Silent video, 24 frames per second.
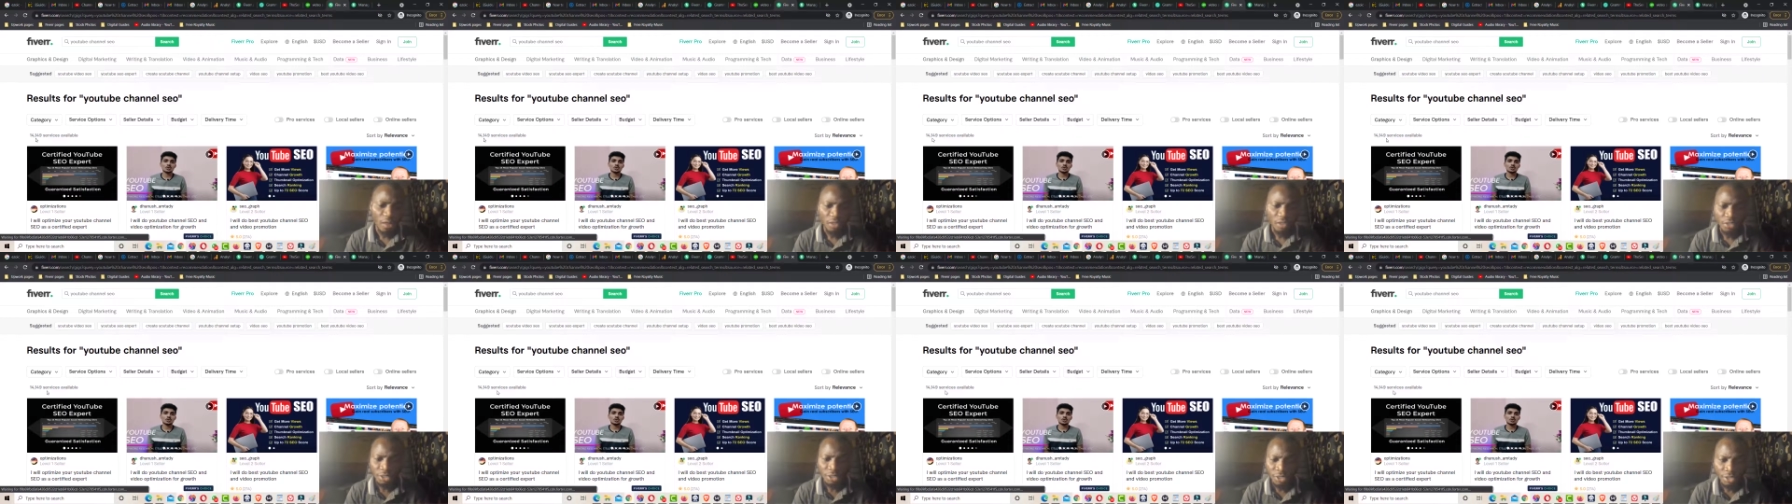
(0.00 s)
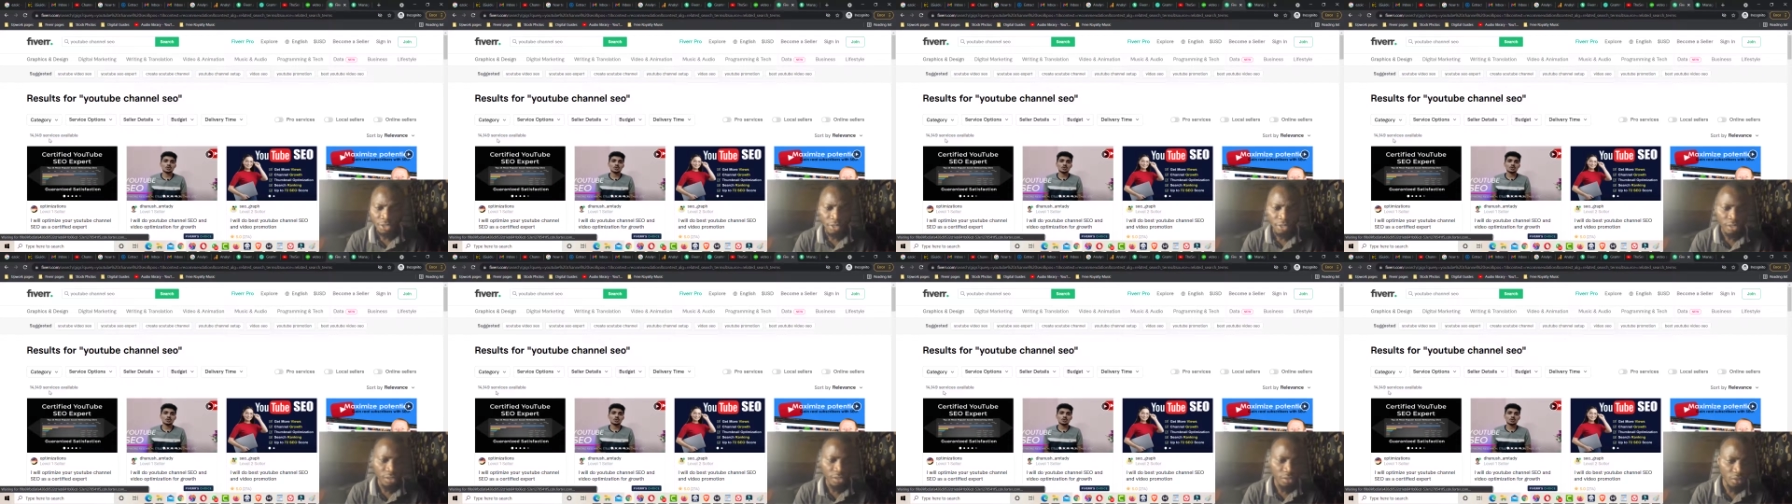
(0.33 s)

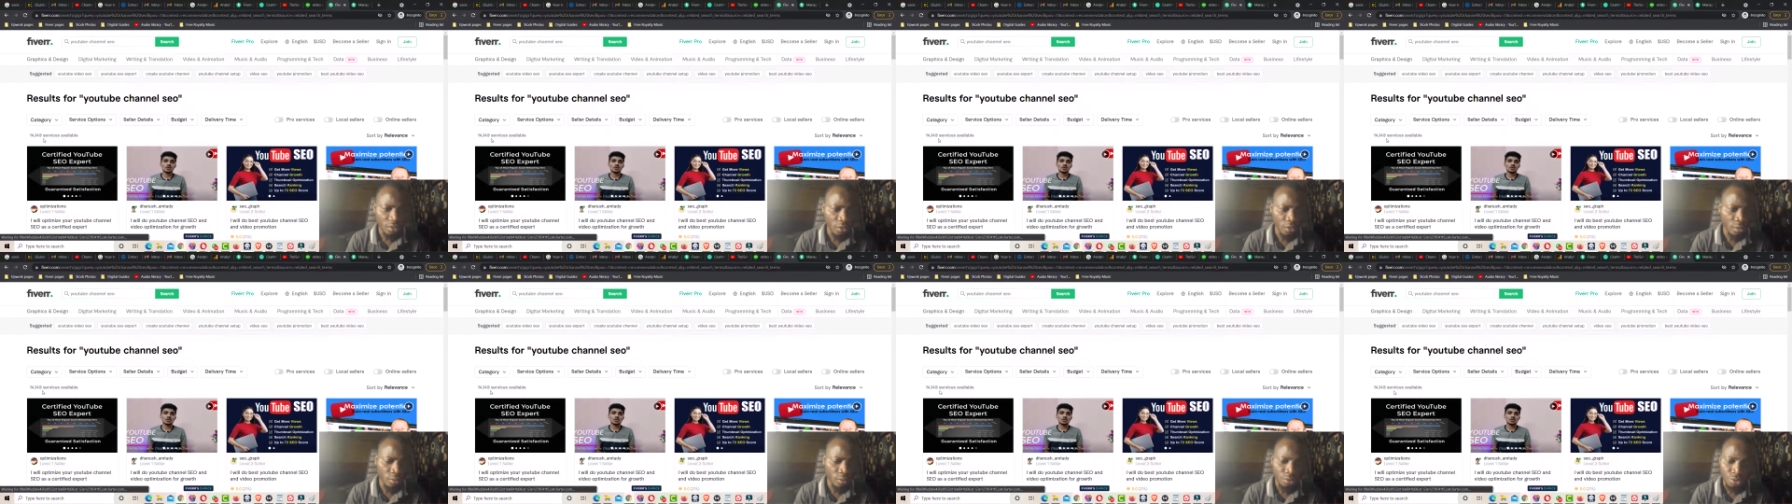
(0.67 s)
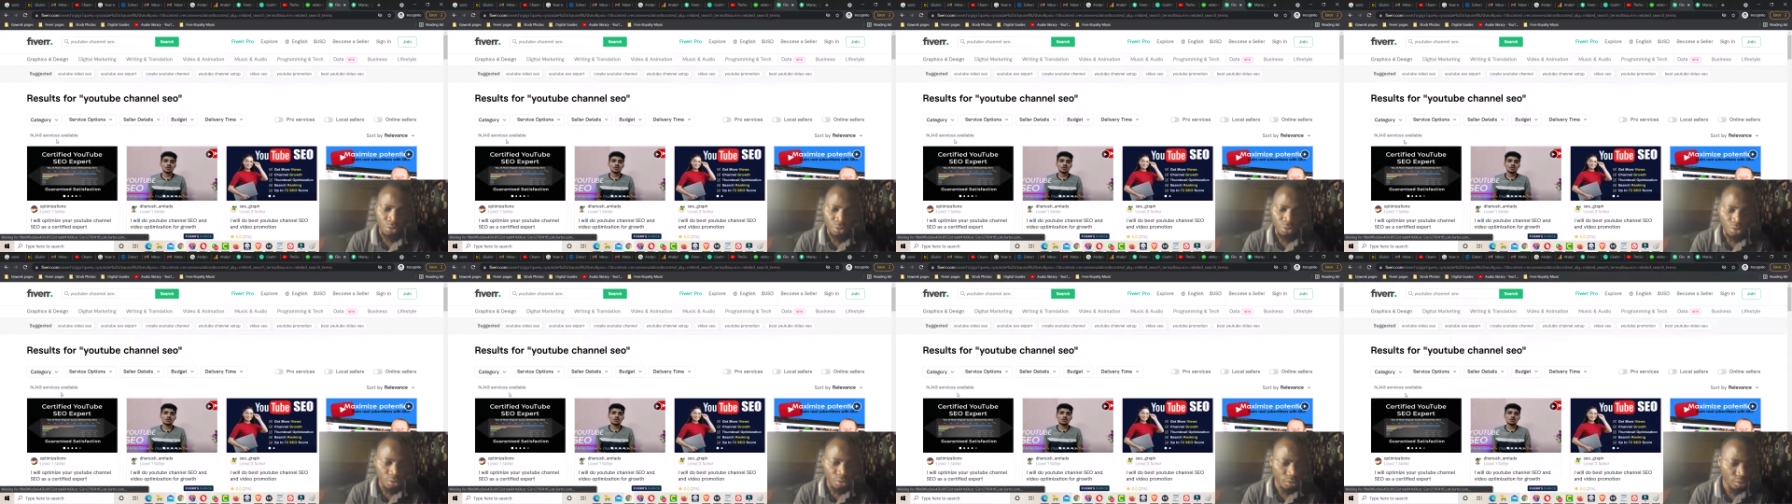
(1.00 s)
gigs,
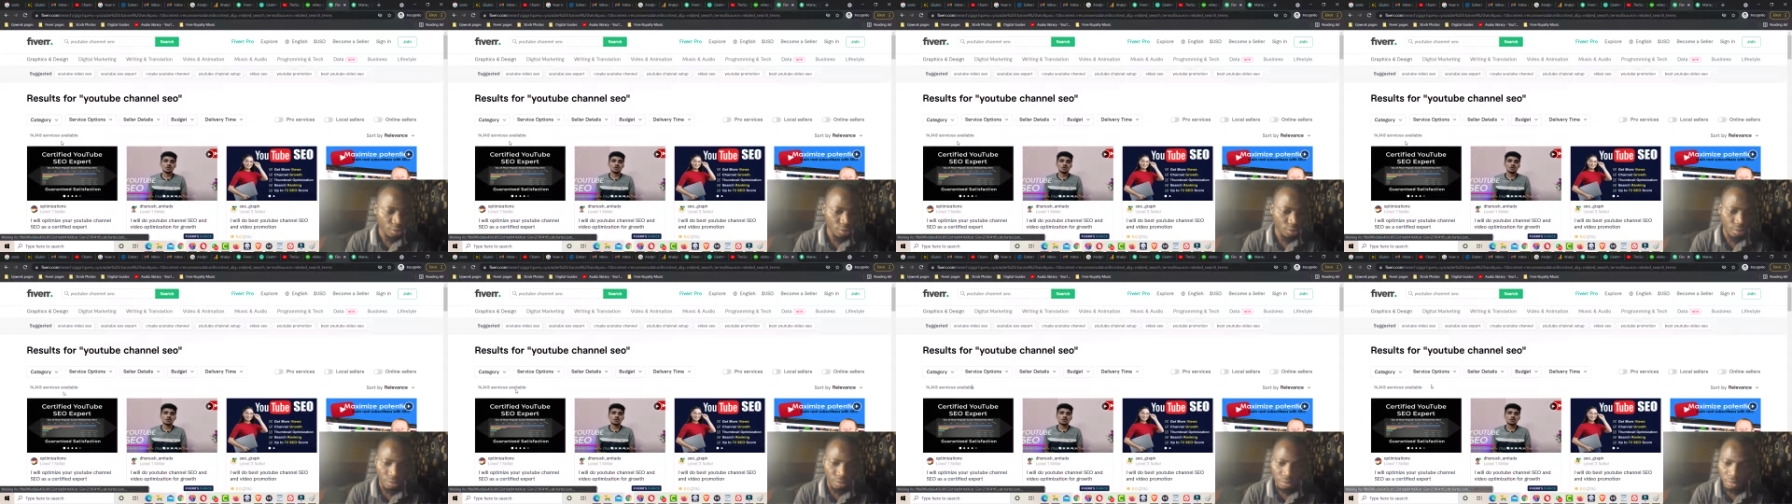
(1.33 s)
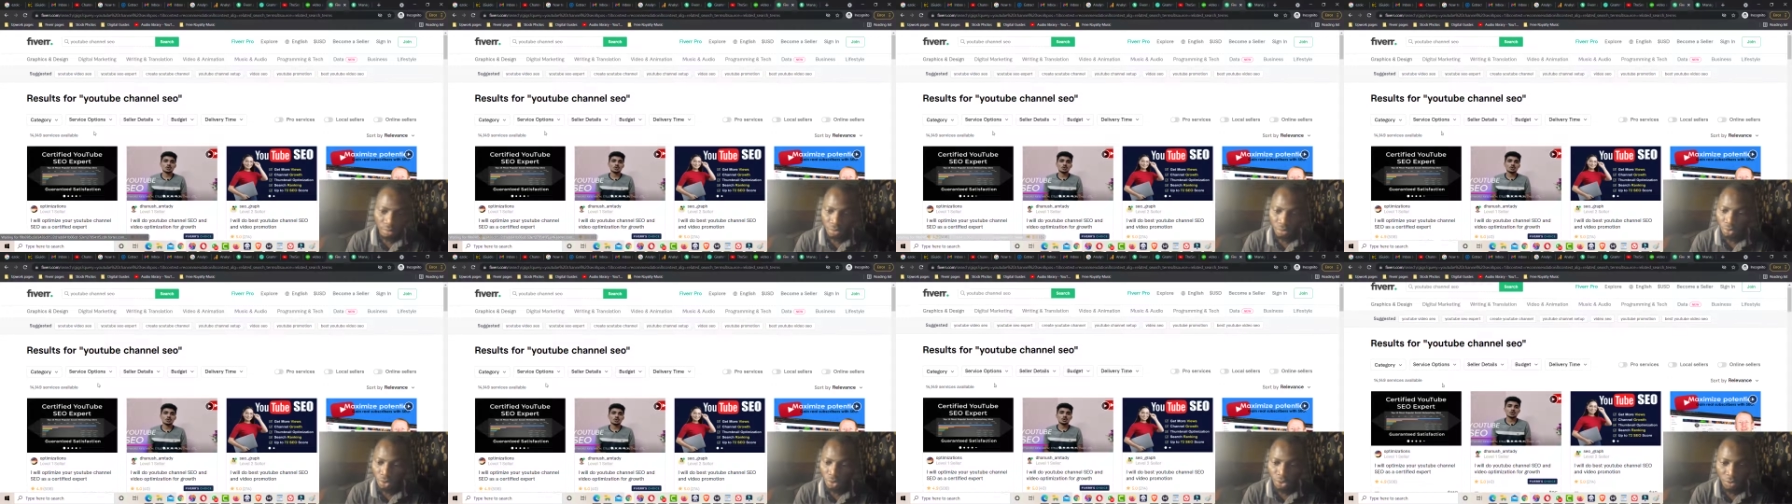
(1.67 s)
almost
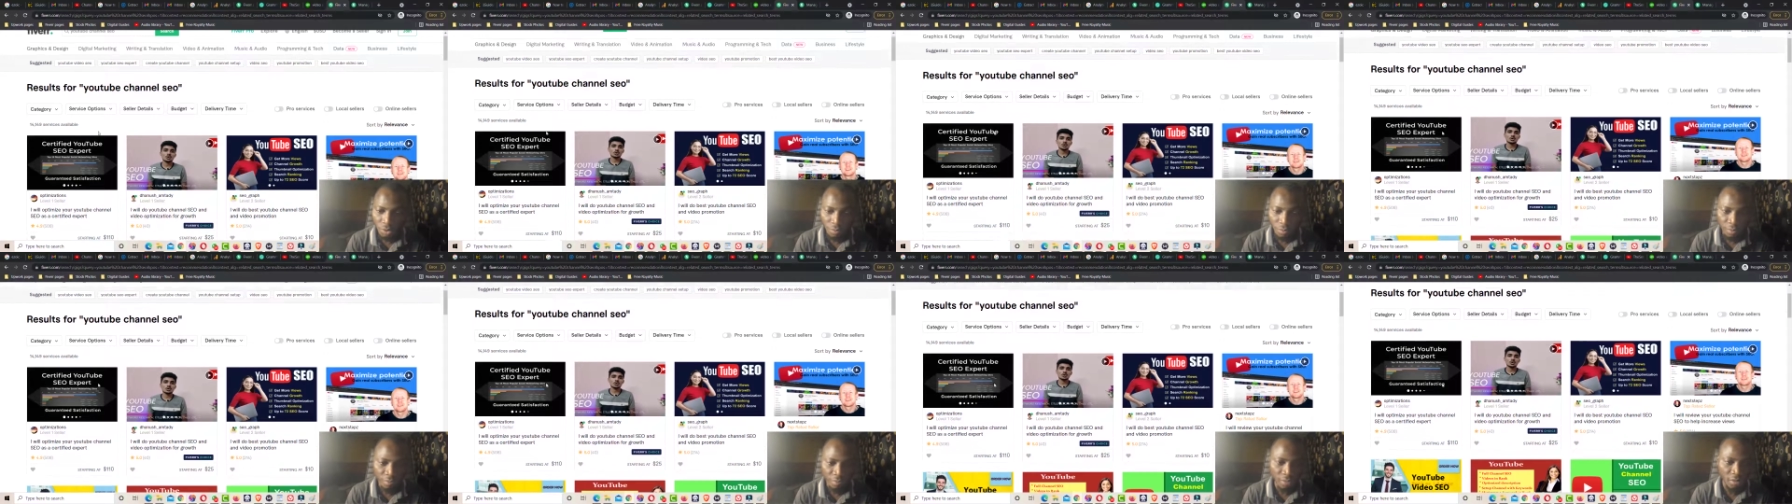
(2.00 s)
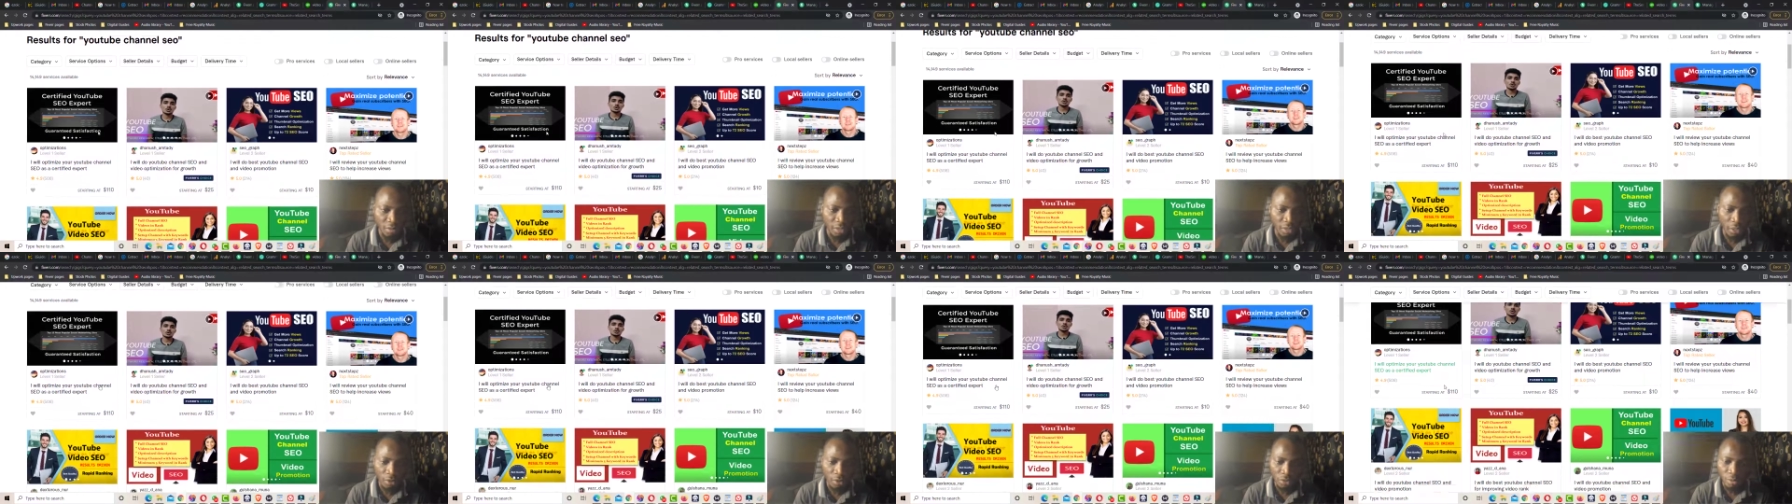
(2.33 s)
going to
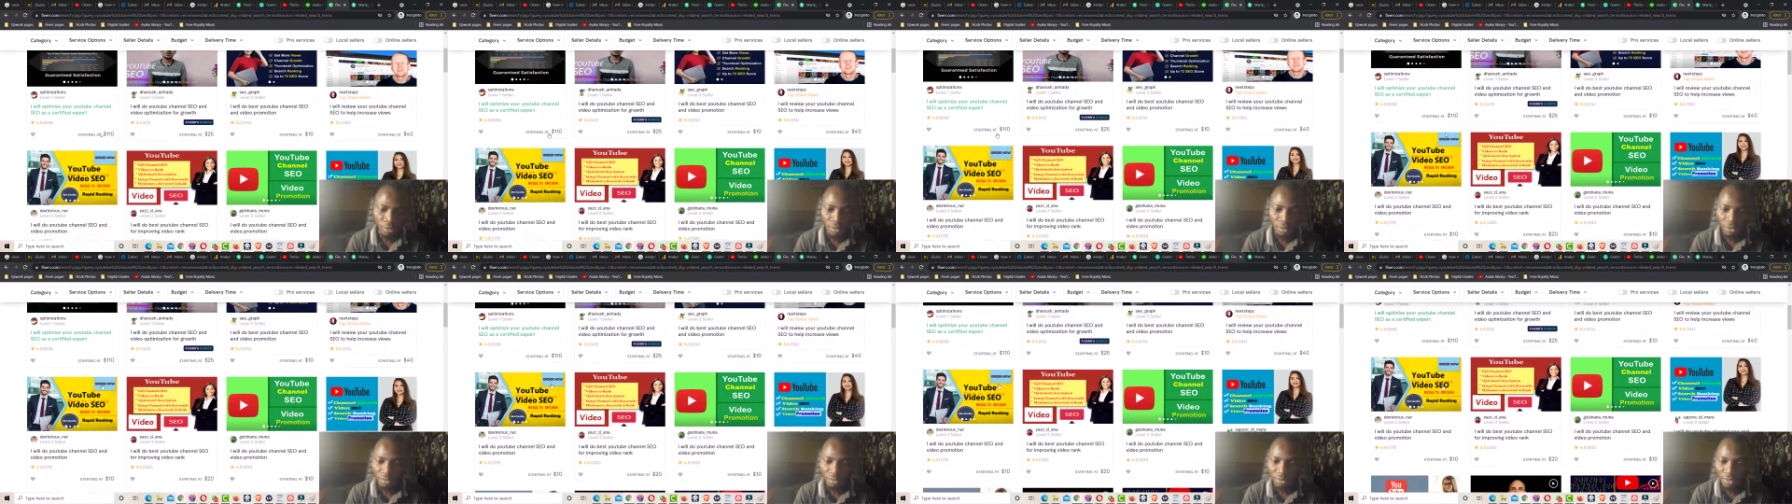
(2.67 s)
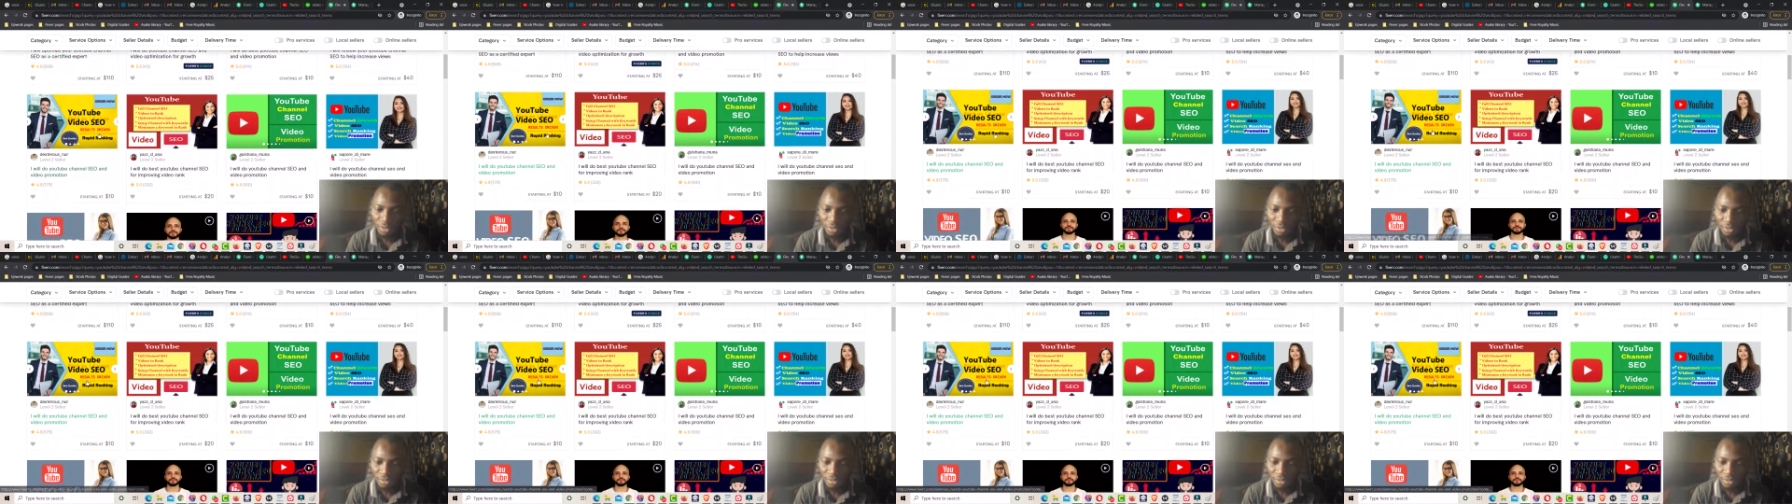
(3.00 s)
15,000 maybe.